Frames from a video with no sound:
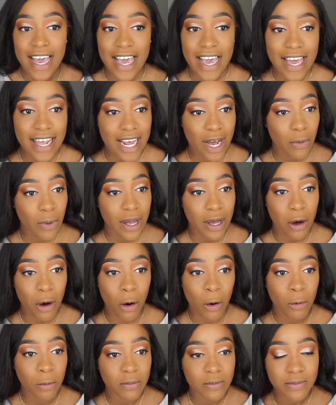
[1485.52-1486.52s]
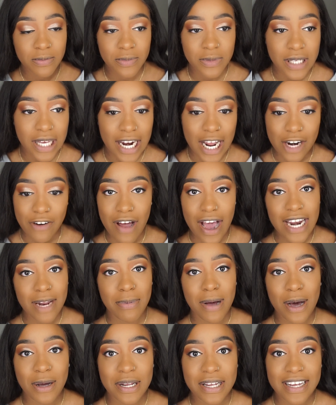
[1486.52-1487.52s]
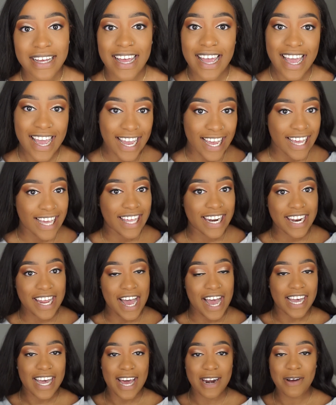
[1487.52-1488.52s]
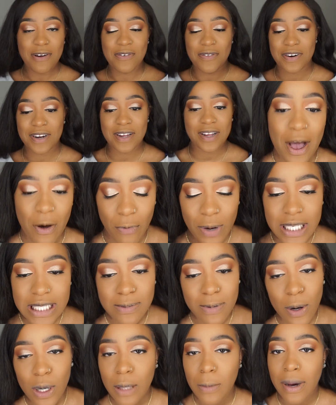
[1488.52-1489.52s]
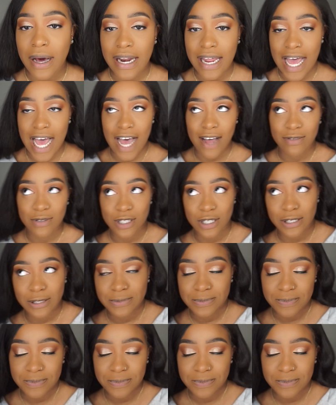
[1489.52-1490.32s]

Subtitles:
and I went home and I cried about it and I got over it. We spoke about it after,